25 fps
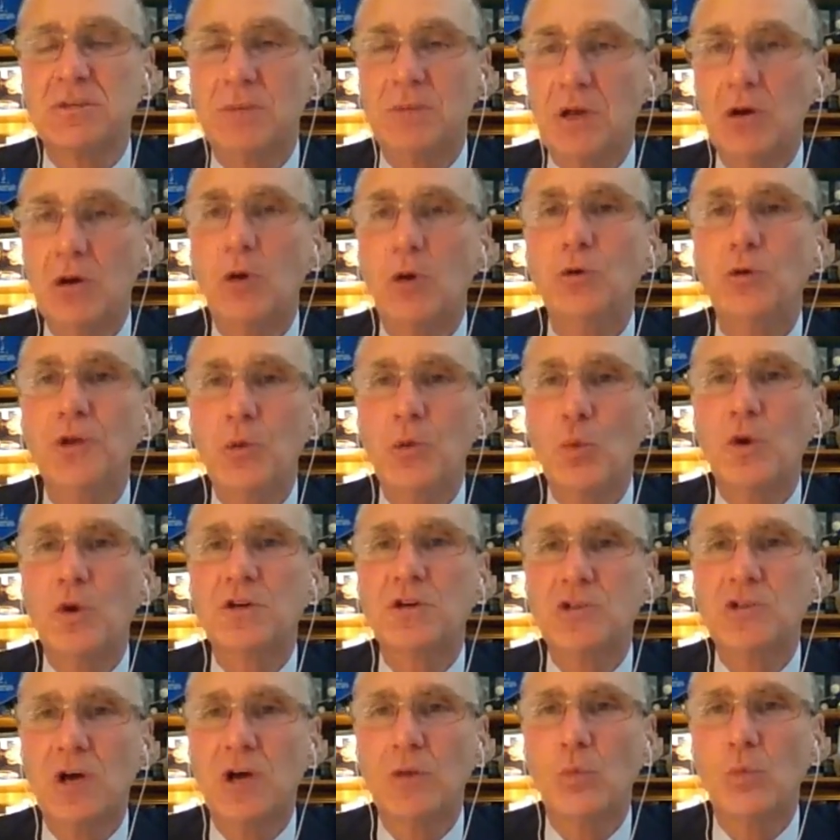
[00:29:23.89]
It only
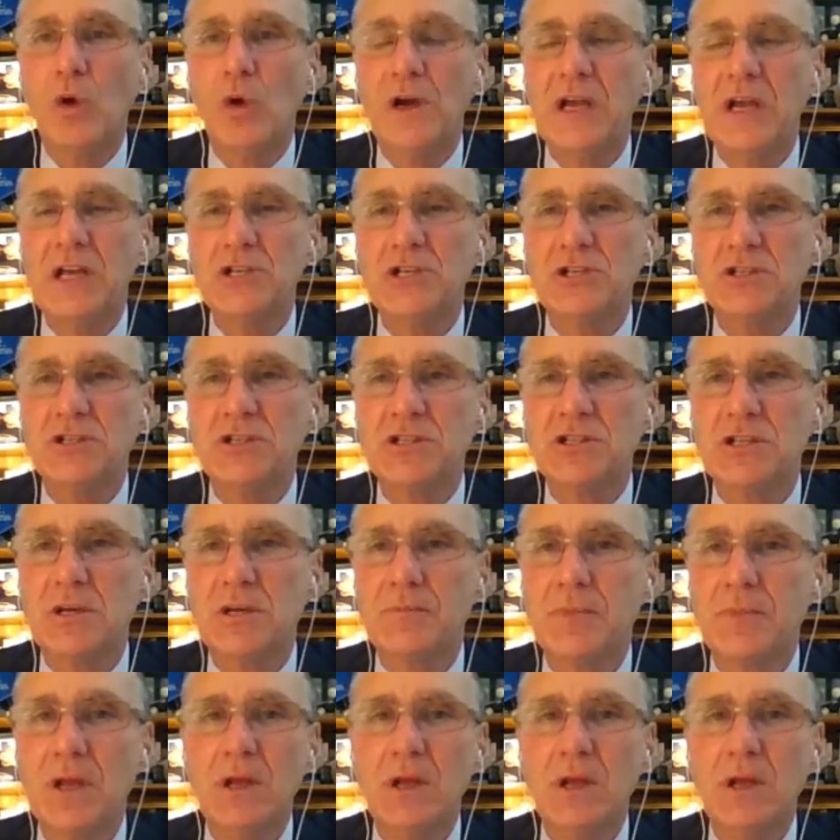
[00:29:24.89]
worked on one agency.